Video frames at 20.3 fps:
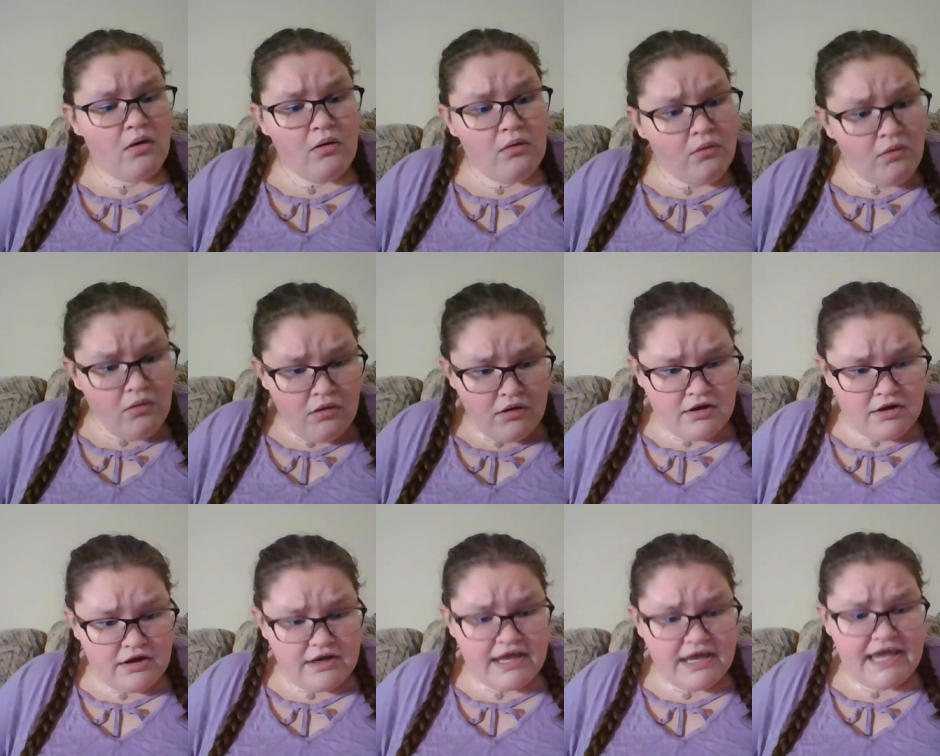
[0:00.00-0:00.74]

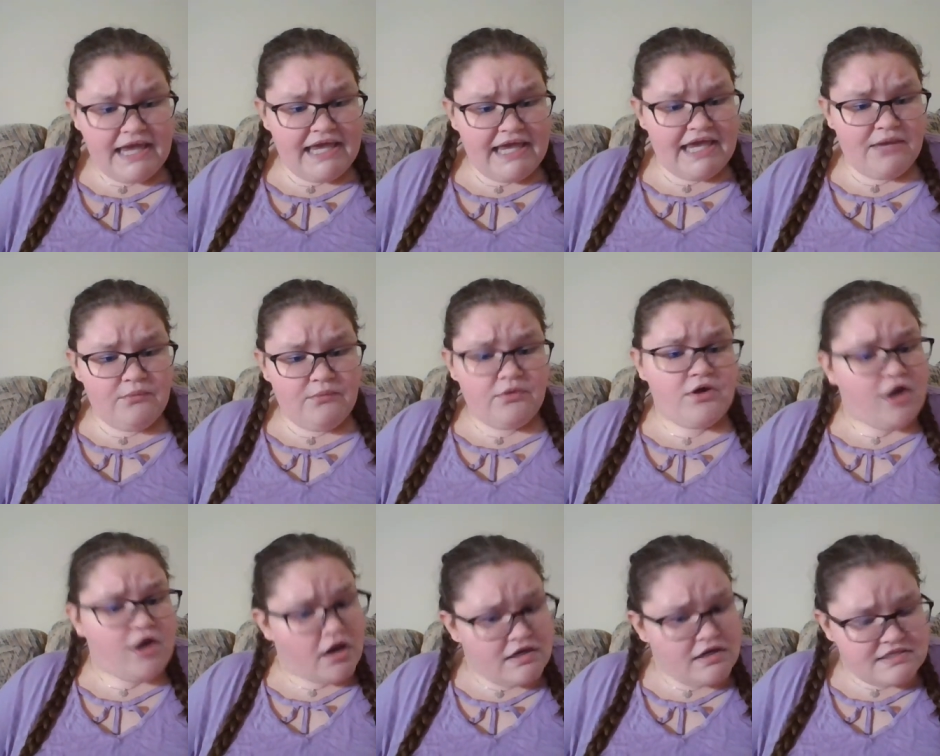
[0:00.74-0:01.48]
Or he
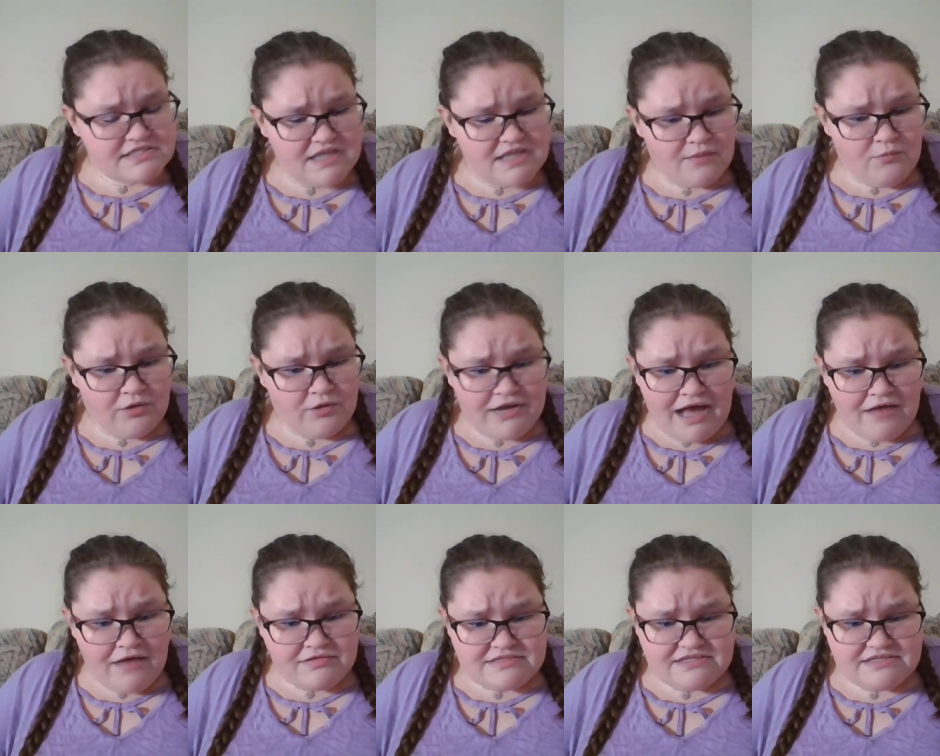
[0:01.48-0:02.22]
will hurt someone
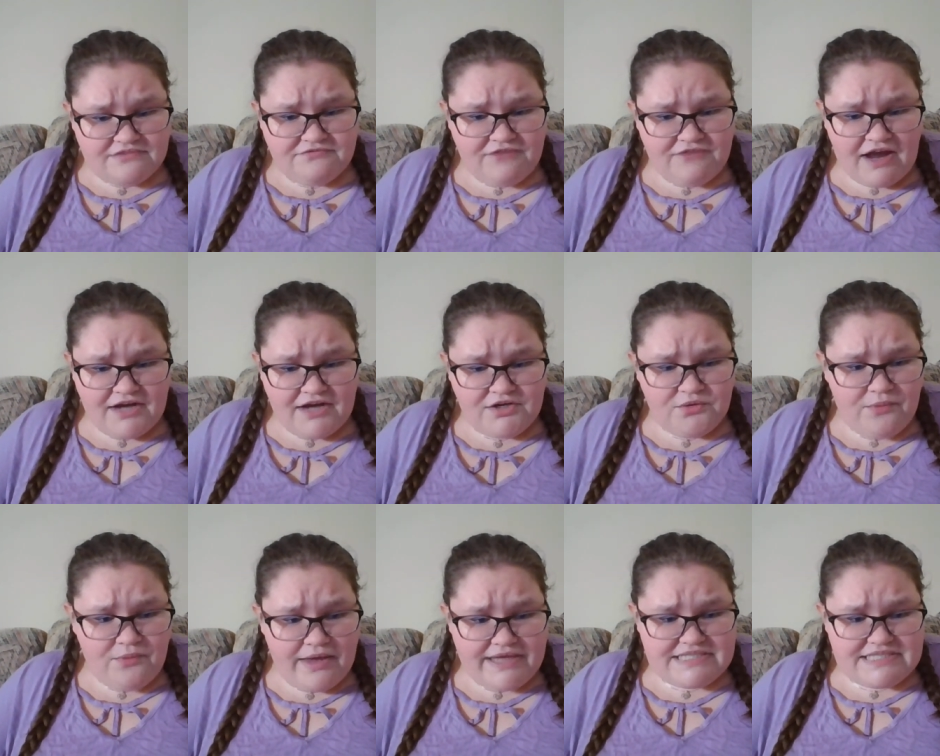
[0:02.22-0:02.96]
else and find
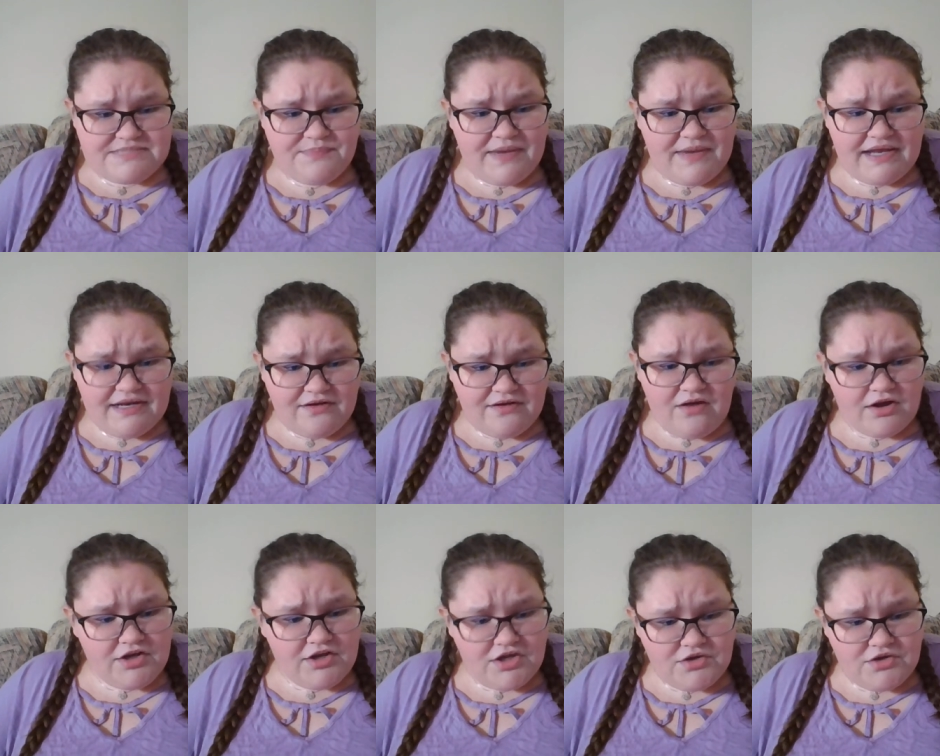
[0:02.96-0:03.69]
a way to pin it on